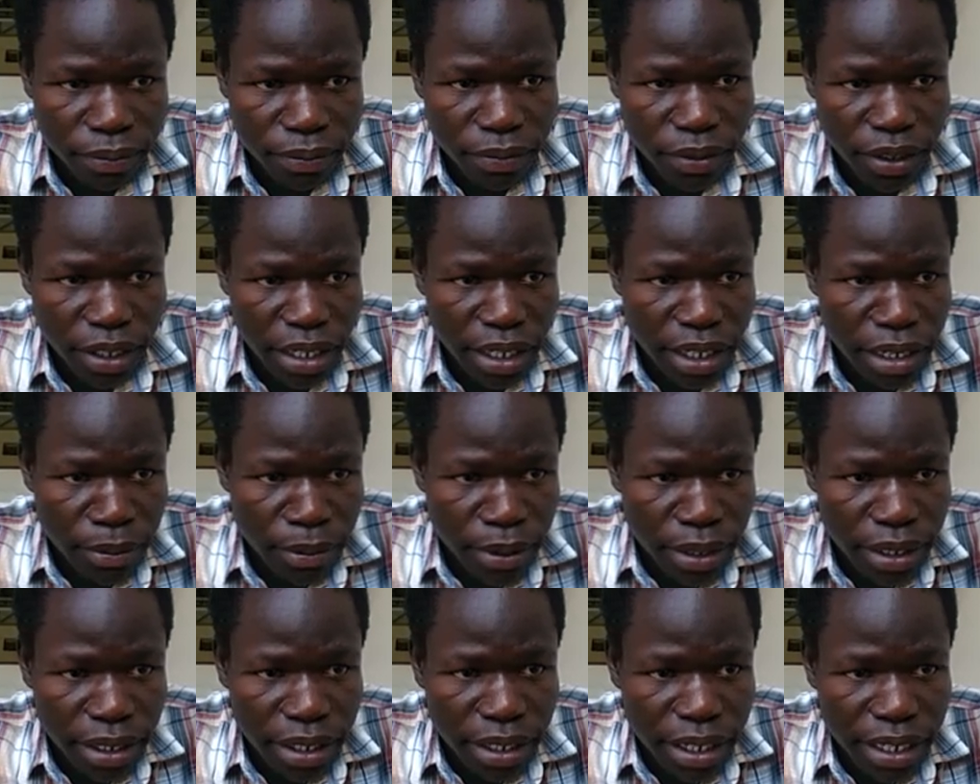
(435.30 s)
In the what?
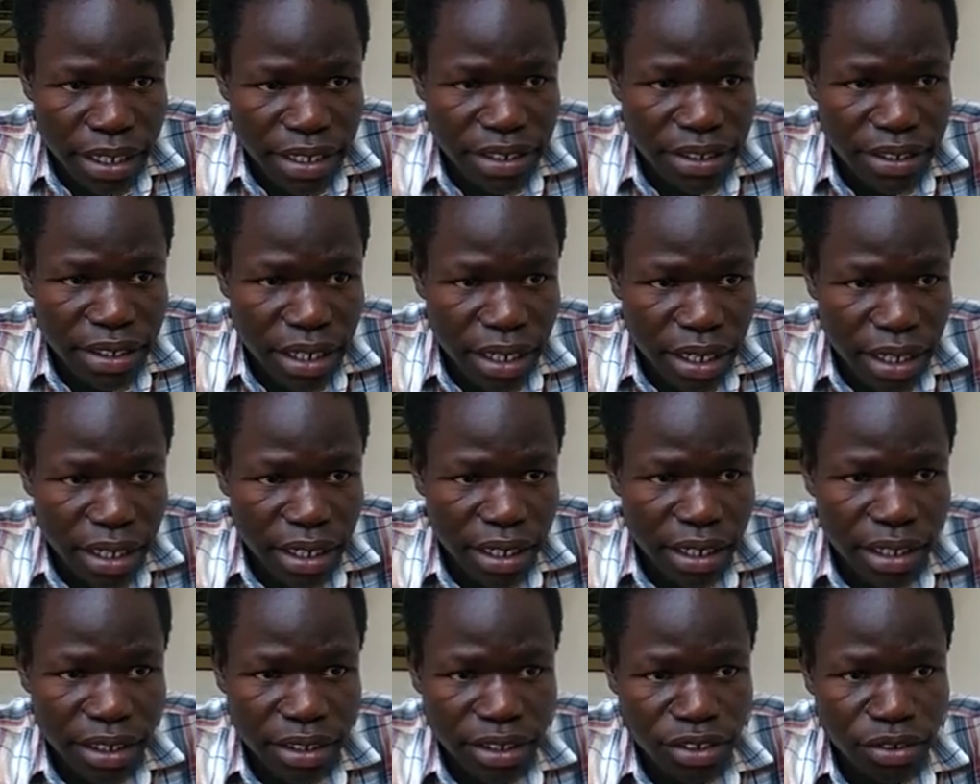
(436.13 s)
It's here.
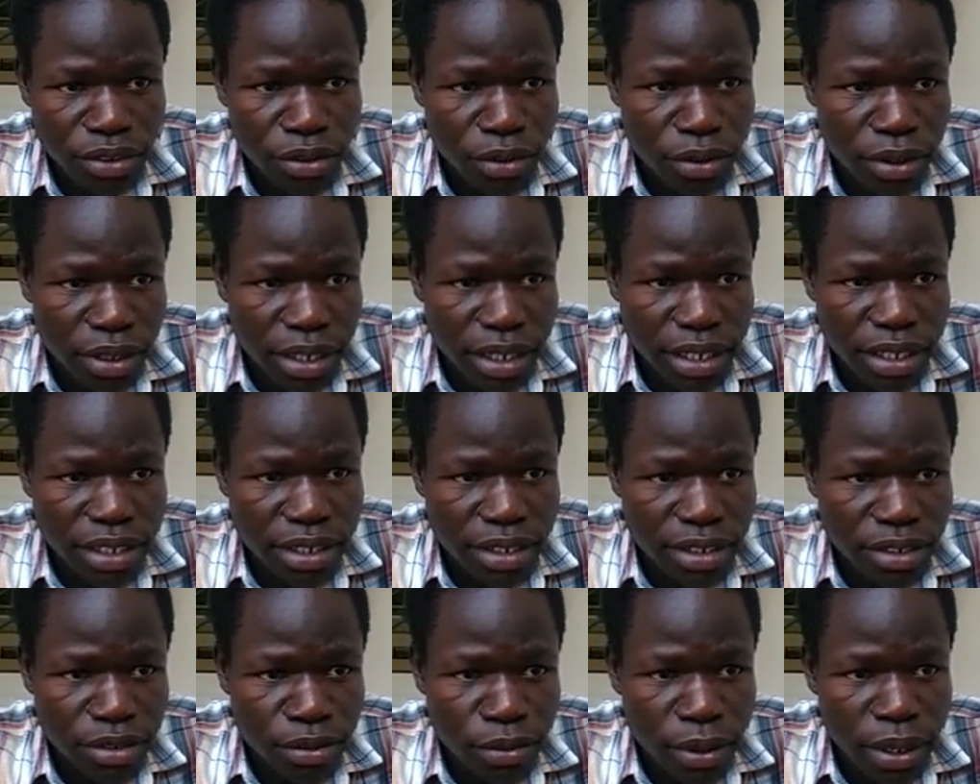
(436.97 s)
So this
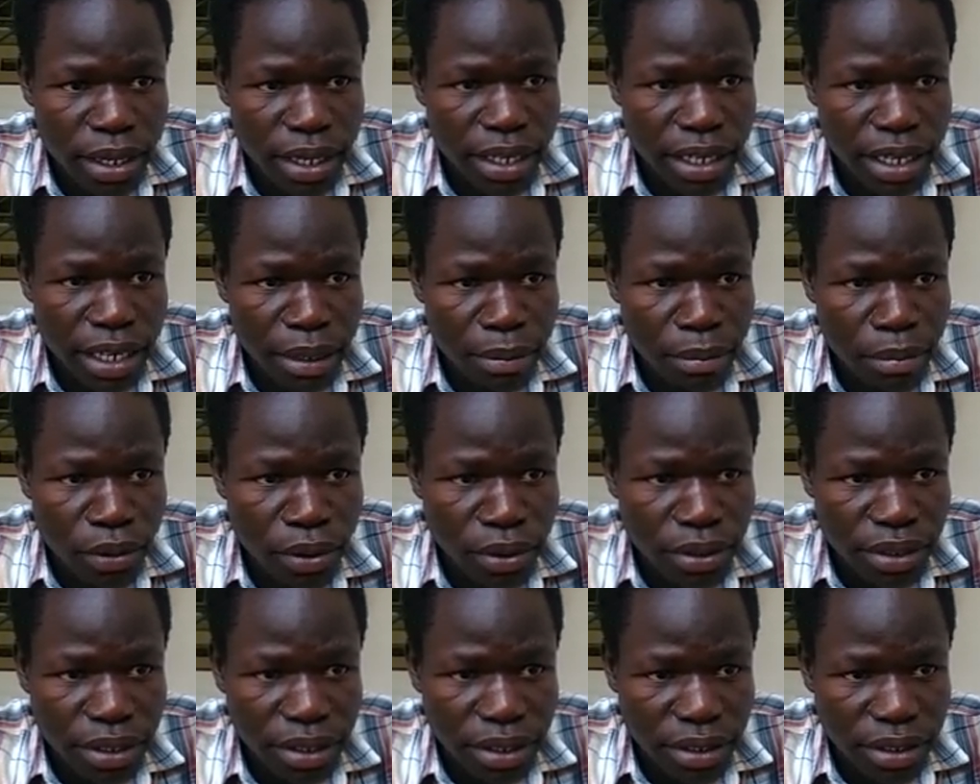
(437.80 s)
is where the name
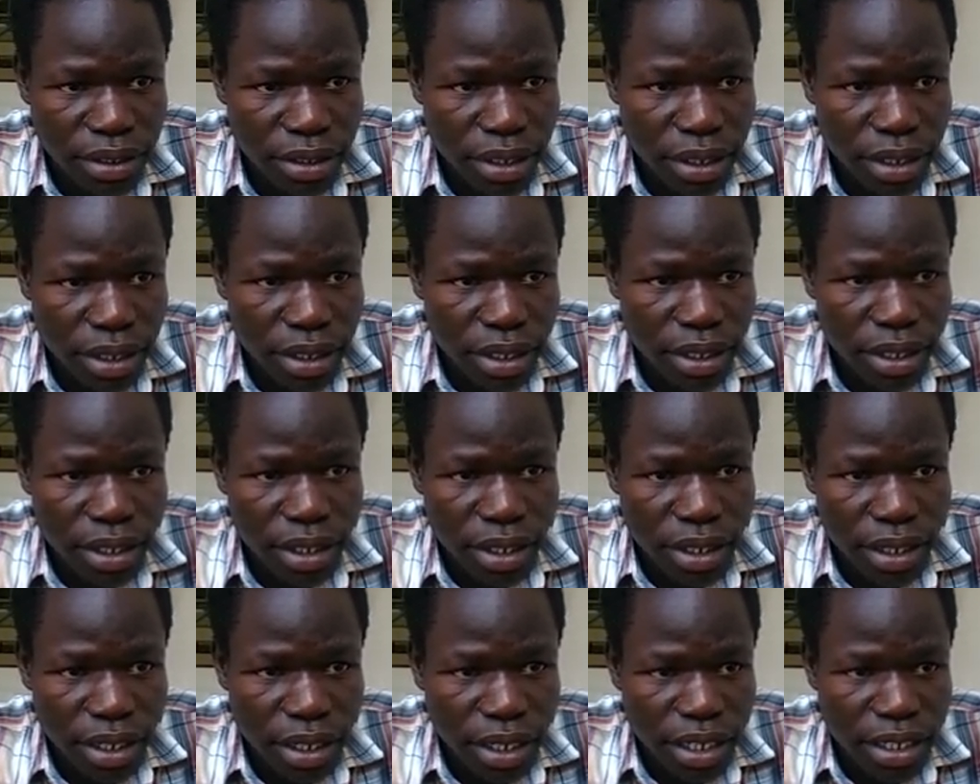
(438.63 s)
box is.
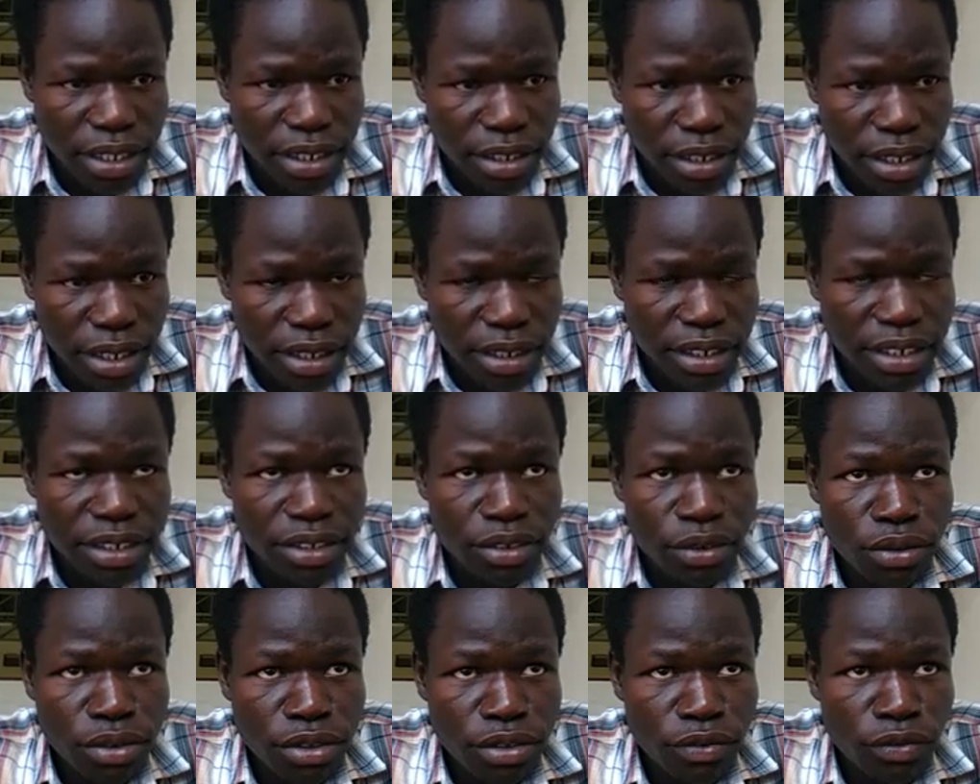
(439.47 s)
It's
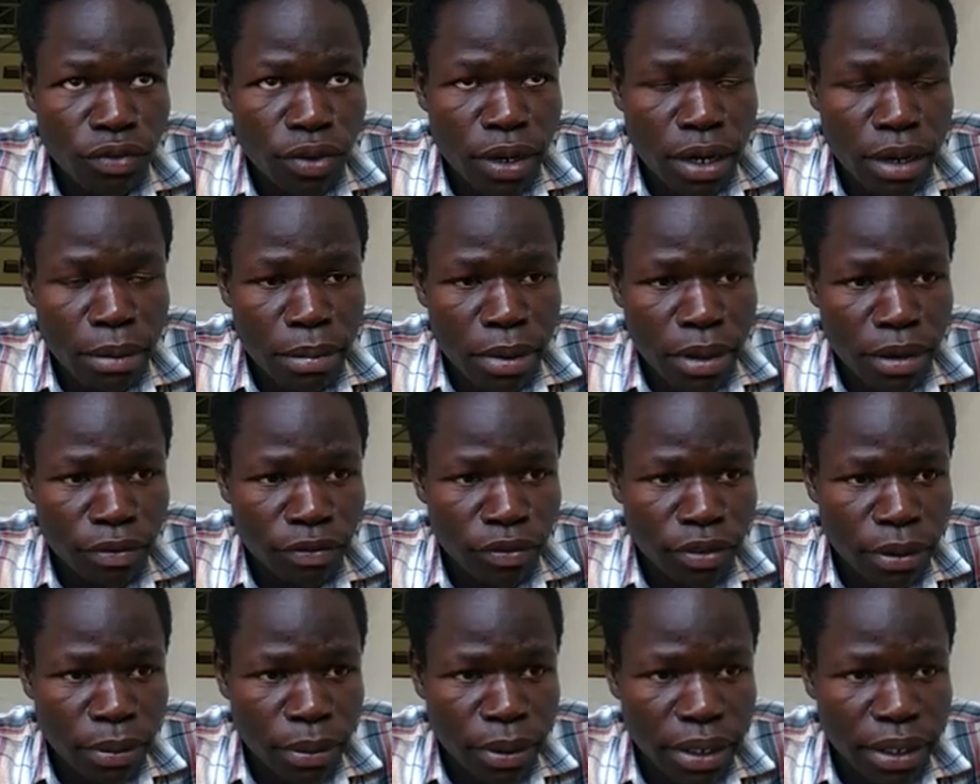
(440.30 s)
also found above the
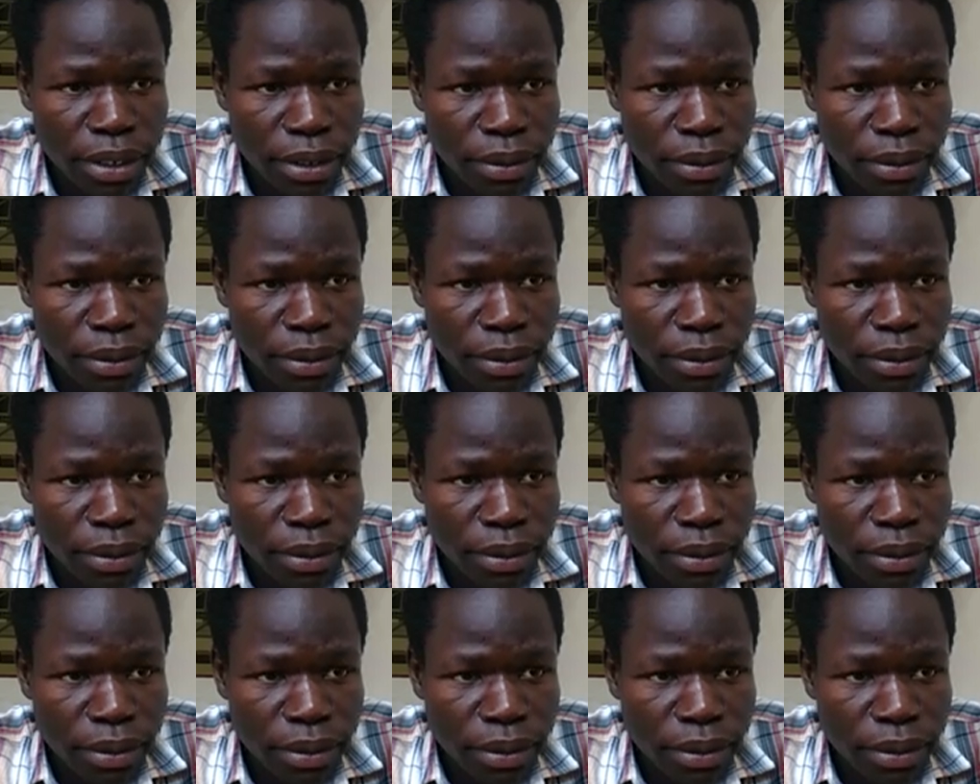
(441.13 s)
what?